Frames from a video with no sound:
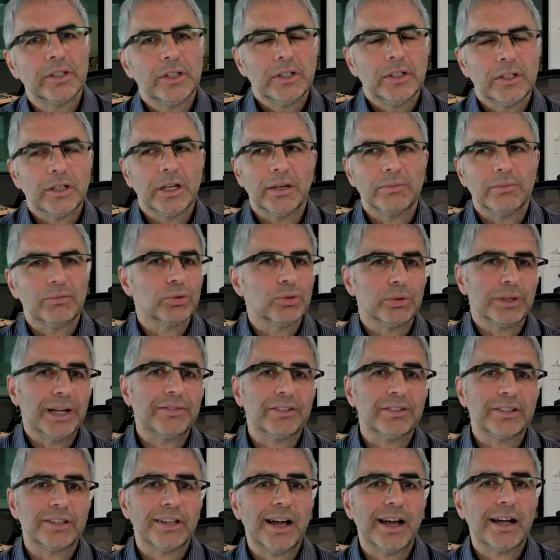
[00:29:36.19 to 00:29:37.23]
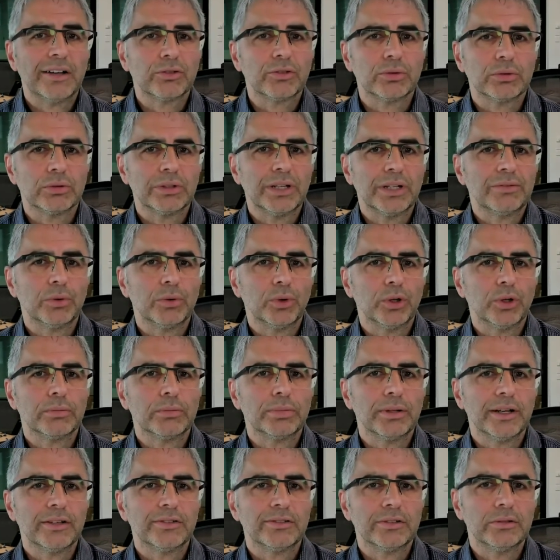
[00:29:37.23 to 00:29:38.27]
to another task or another
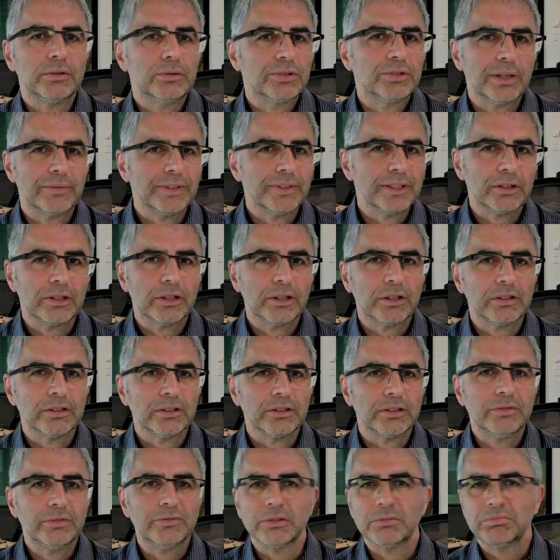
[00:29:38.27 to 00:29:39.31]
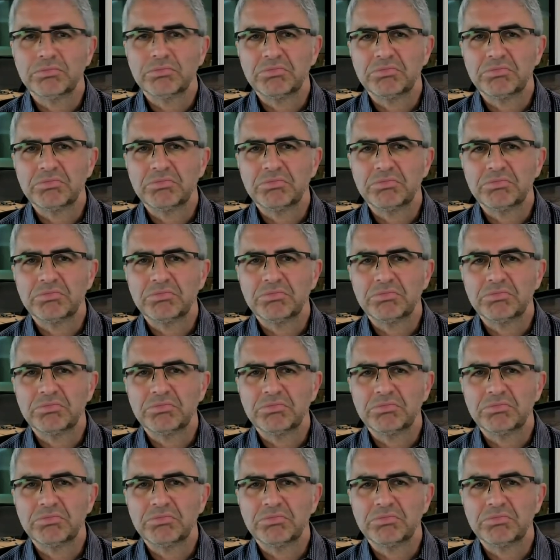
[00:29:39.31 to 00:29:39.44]
workplace to do something totally different,